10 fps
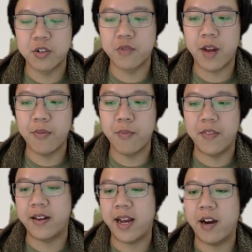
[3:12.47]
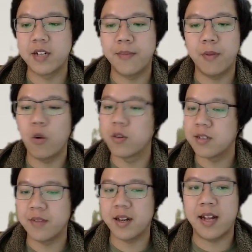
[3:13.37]
strength with a take-out double or
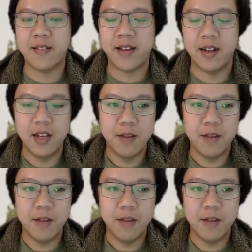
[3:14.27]
something like that.